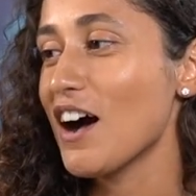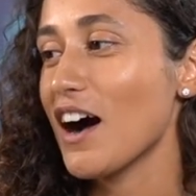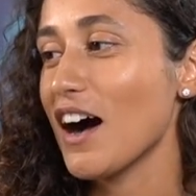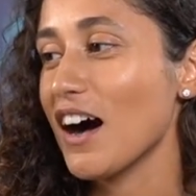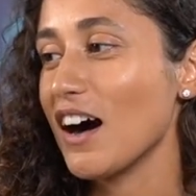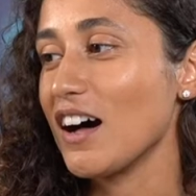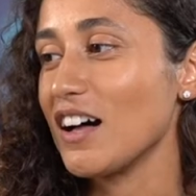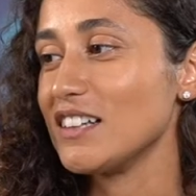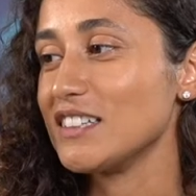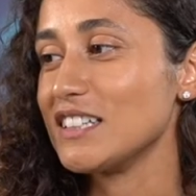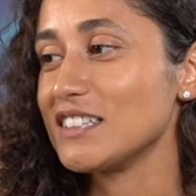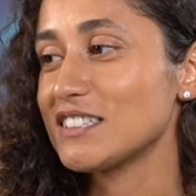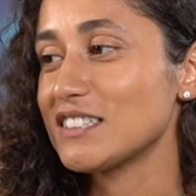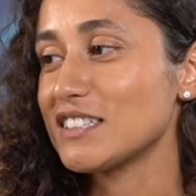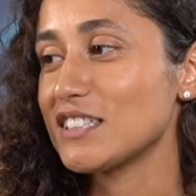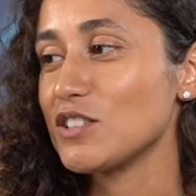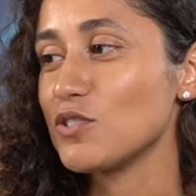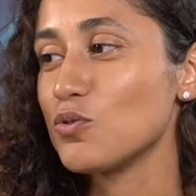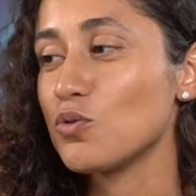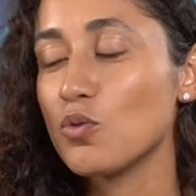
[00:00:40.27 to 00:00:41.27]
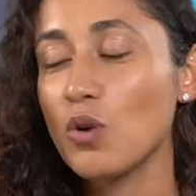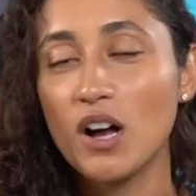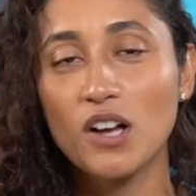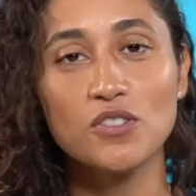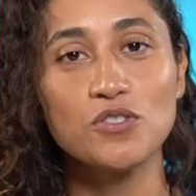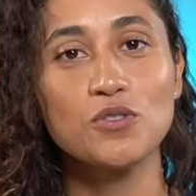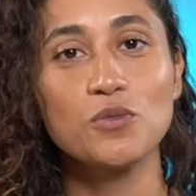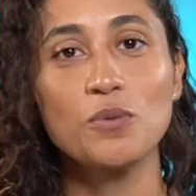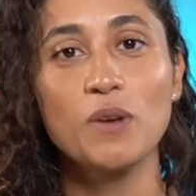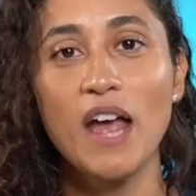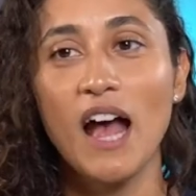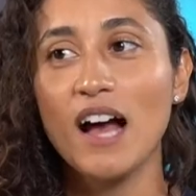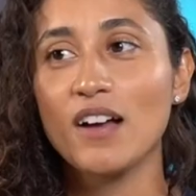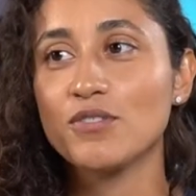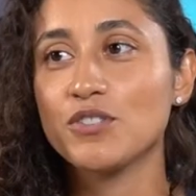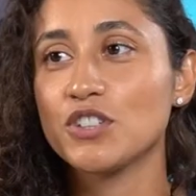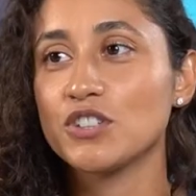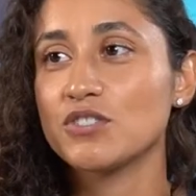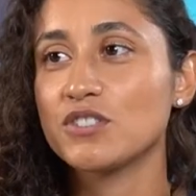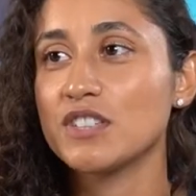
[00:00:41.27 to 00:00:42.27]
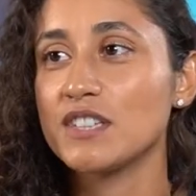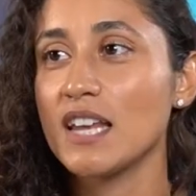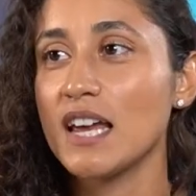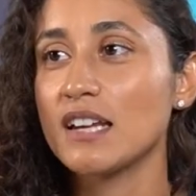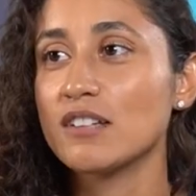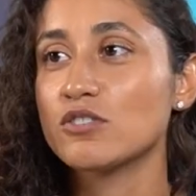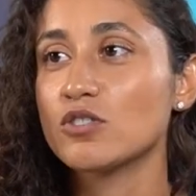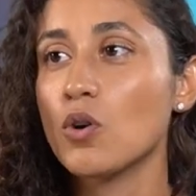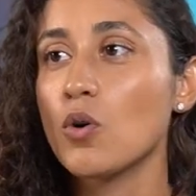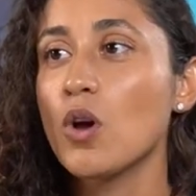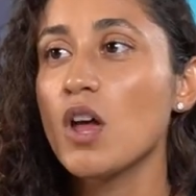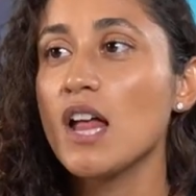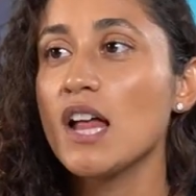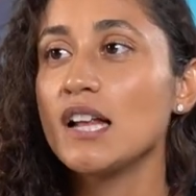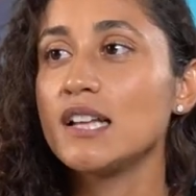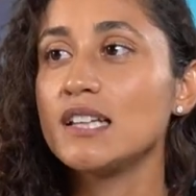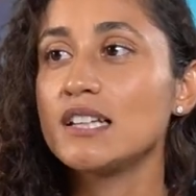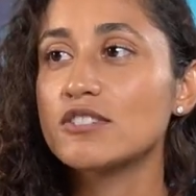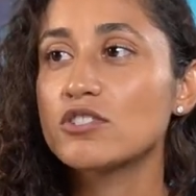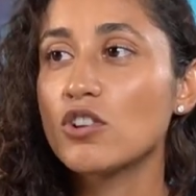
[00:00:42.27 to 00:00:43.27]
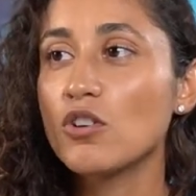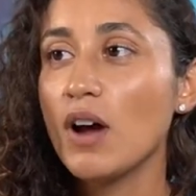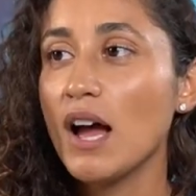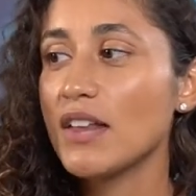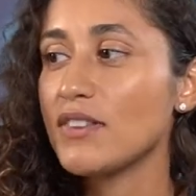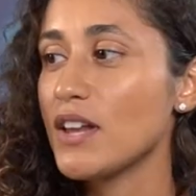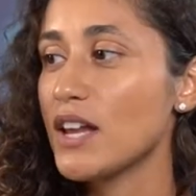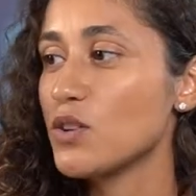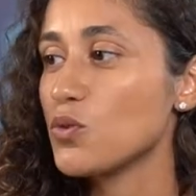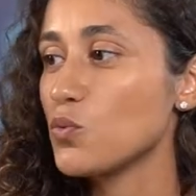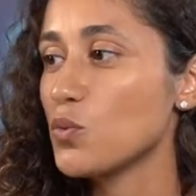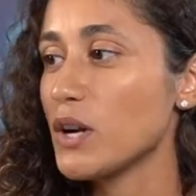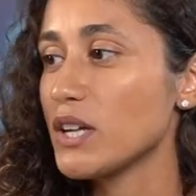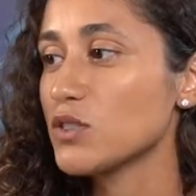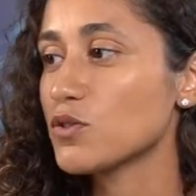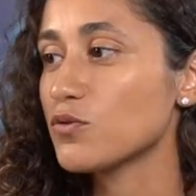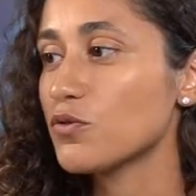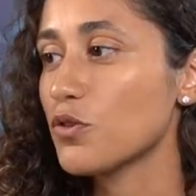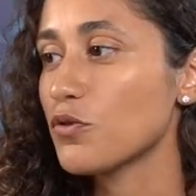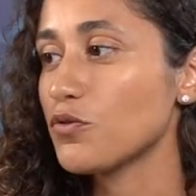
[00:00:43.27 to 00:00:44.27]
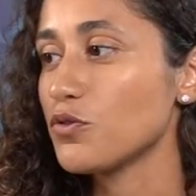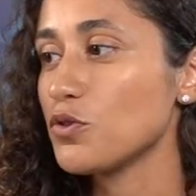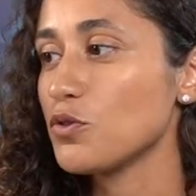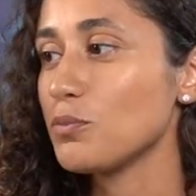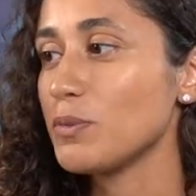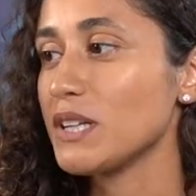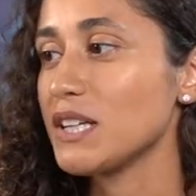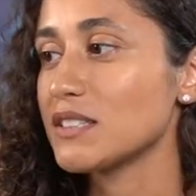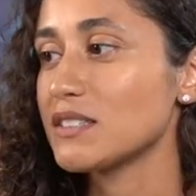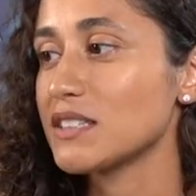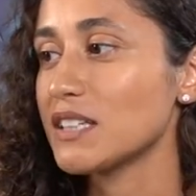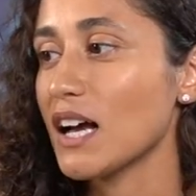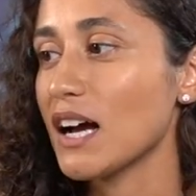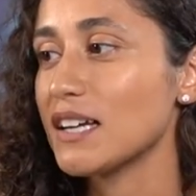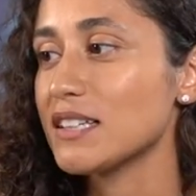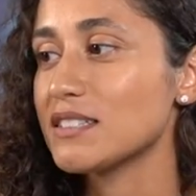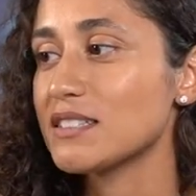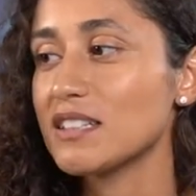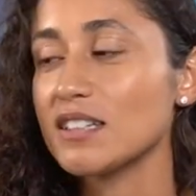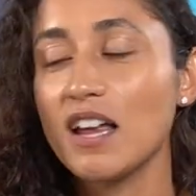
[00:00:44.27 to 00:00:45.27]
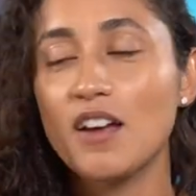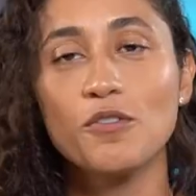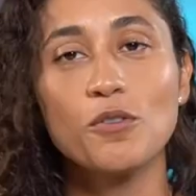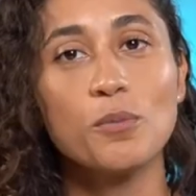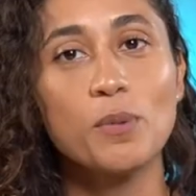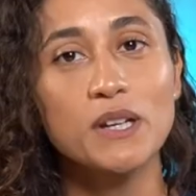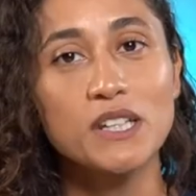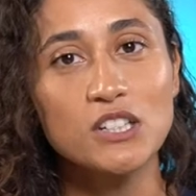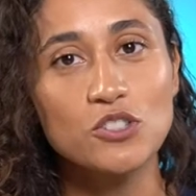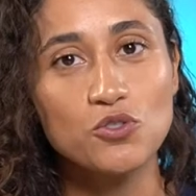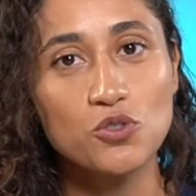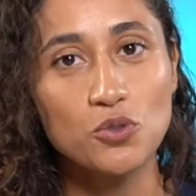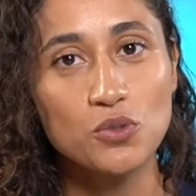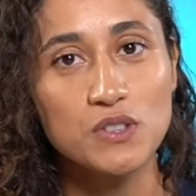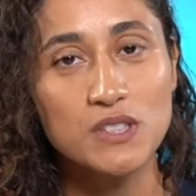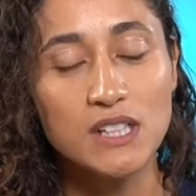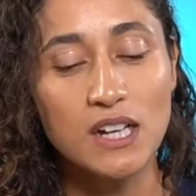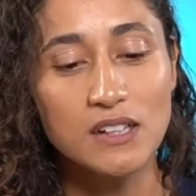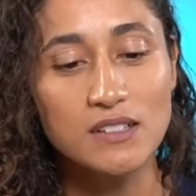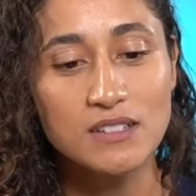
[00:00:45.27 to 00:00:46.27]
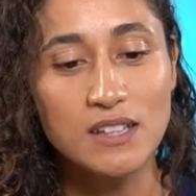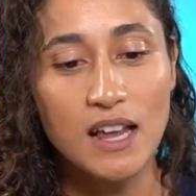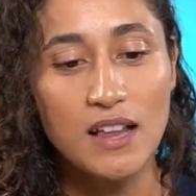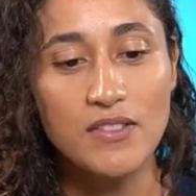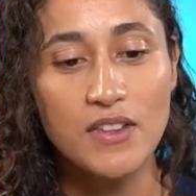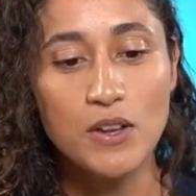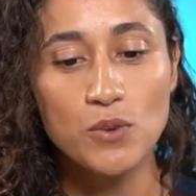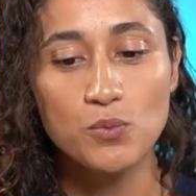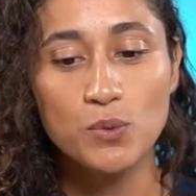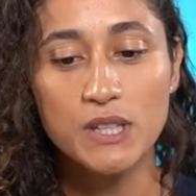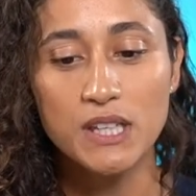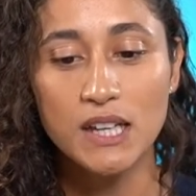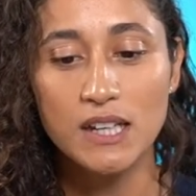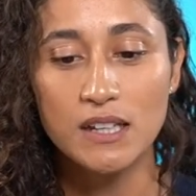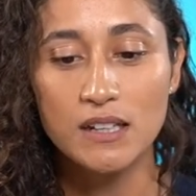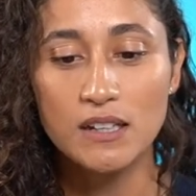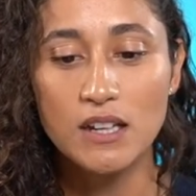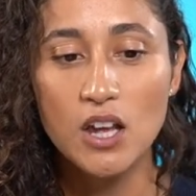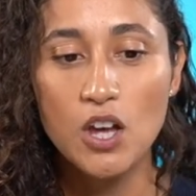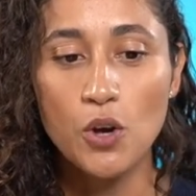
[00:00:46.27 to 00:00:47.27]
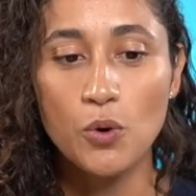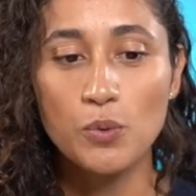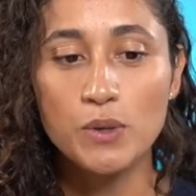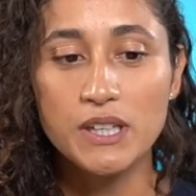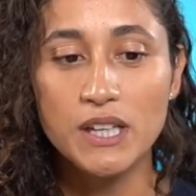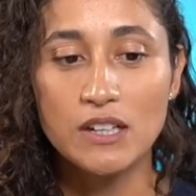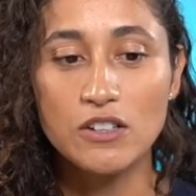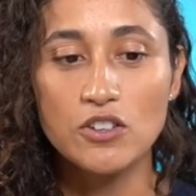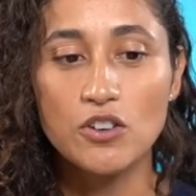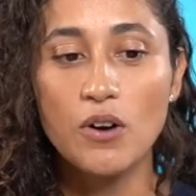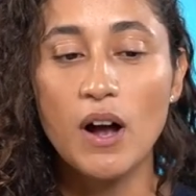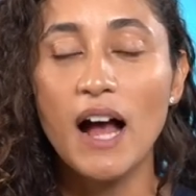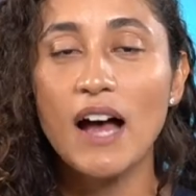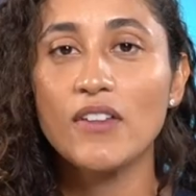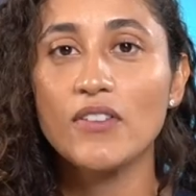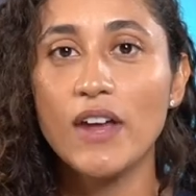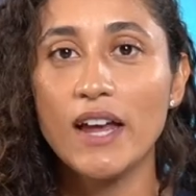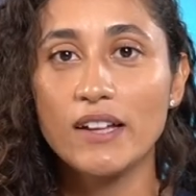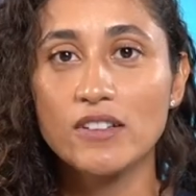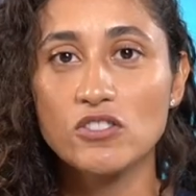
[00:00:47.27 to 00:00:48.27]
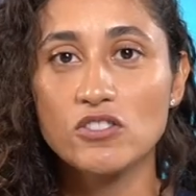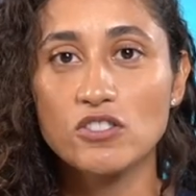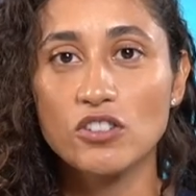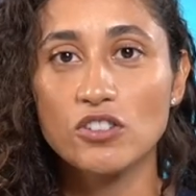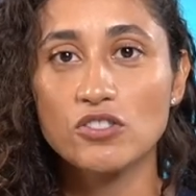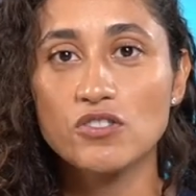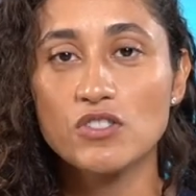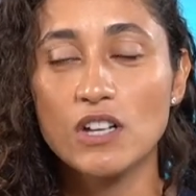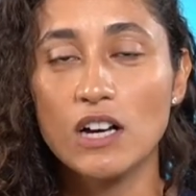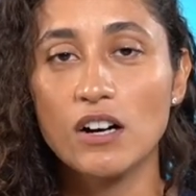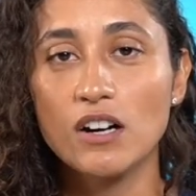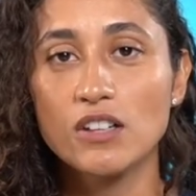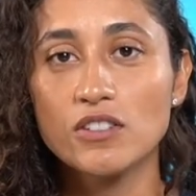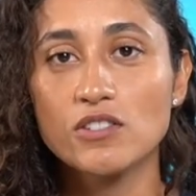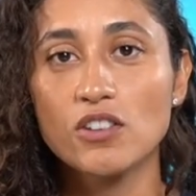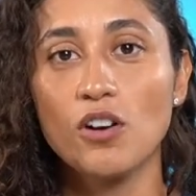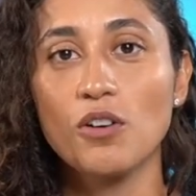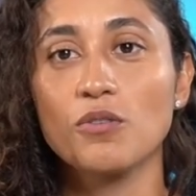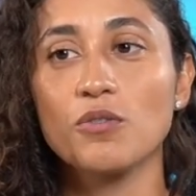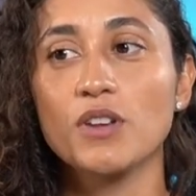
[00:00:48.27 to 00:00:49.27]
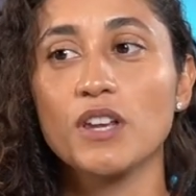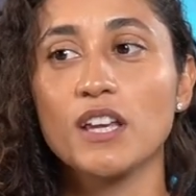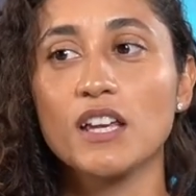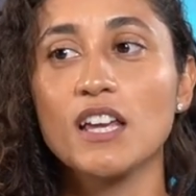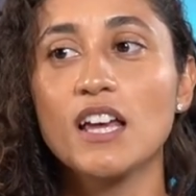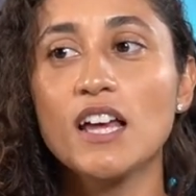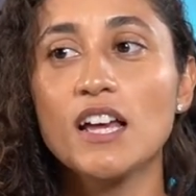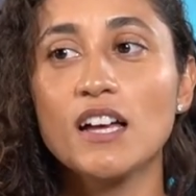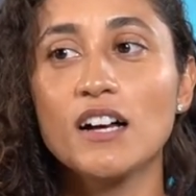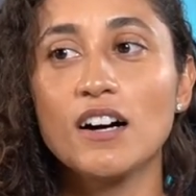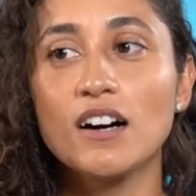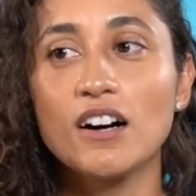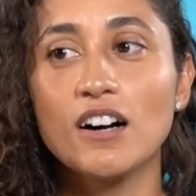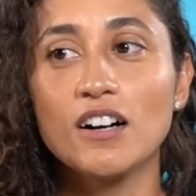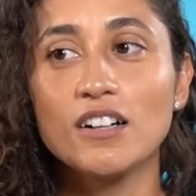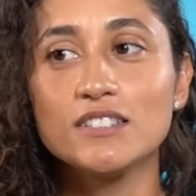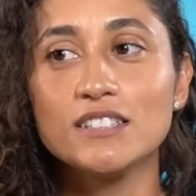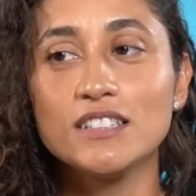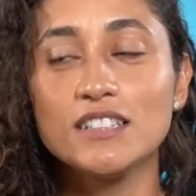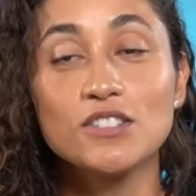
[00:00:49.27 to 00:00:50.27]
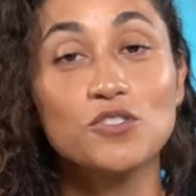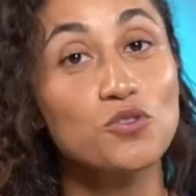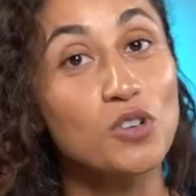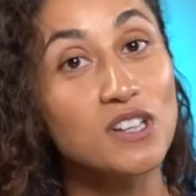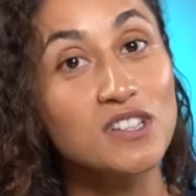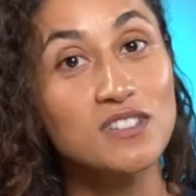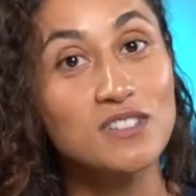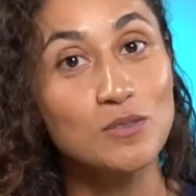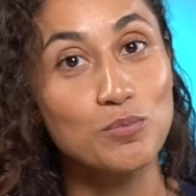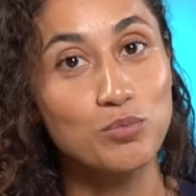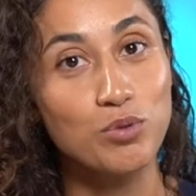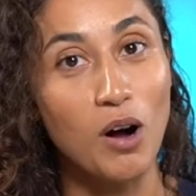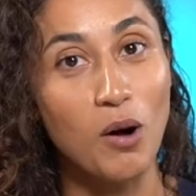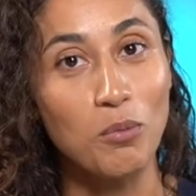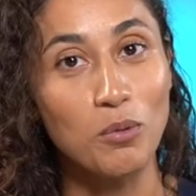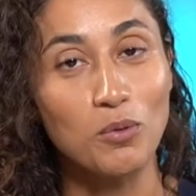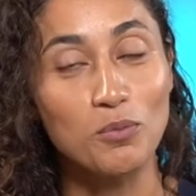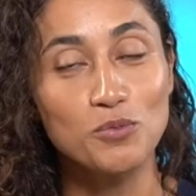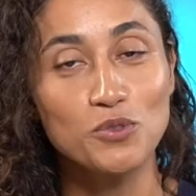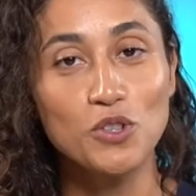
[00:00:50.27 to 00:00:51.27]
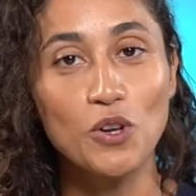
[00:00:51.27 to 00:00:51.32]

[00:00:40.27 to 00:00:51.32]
Let's see, who else do we have here today? So let's go ahead and wait for a few minutes, guys, till everybody joins us, and then we can go ahead and start solving the truss problem.